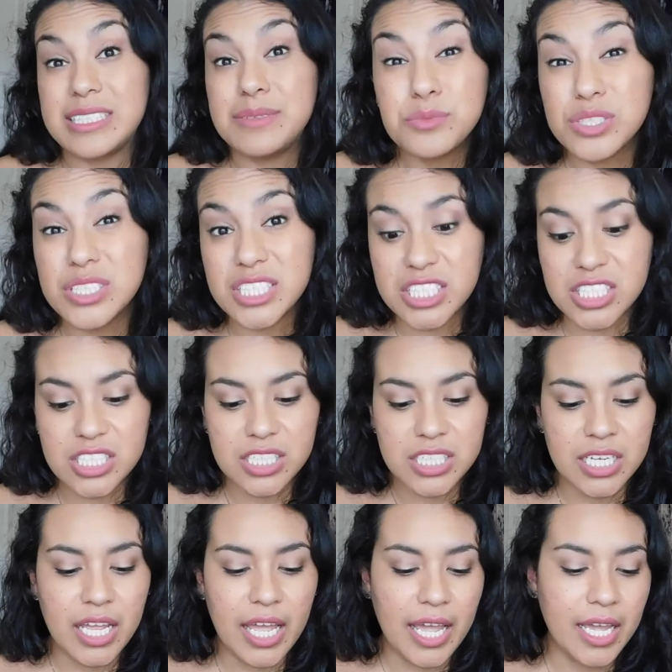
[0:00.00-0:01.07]
really good,
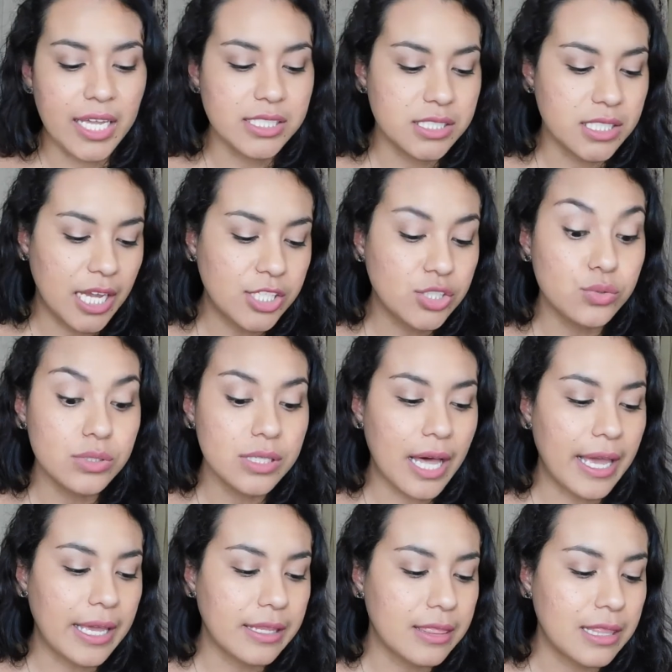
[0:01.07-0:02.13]
and I do
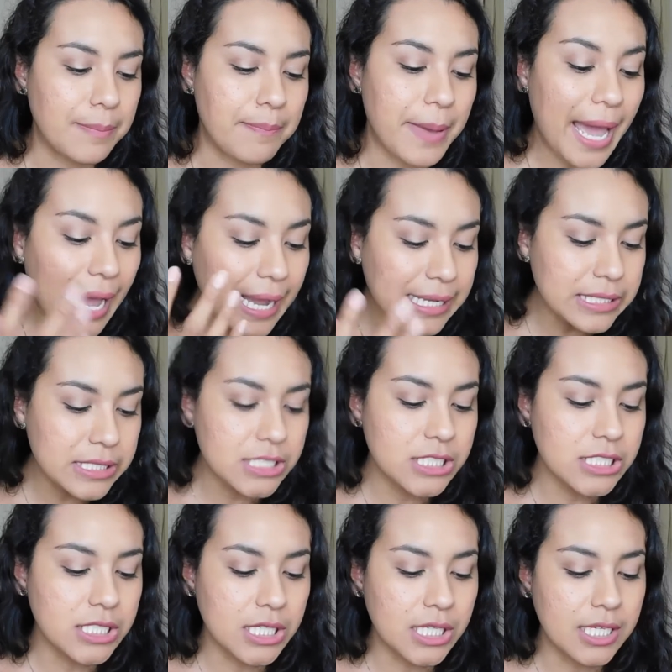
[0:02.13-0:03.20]
like the
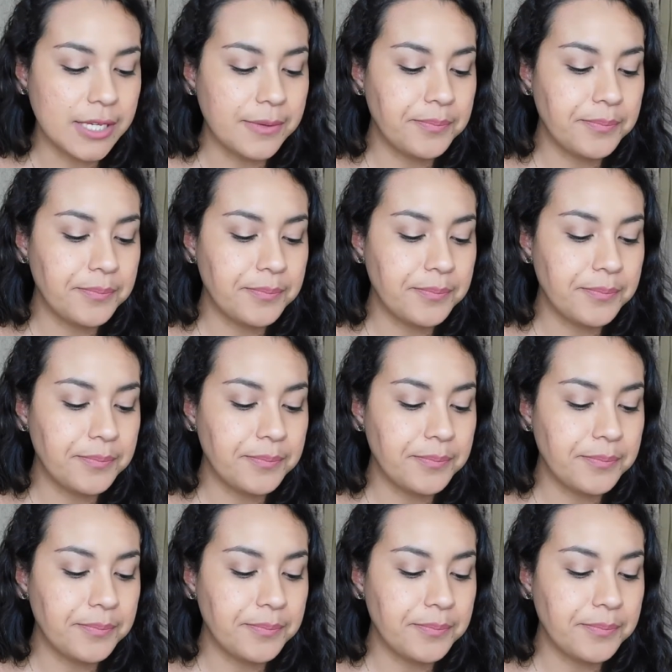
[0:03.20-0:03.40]
packaging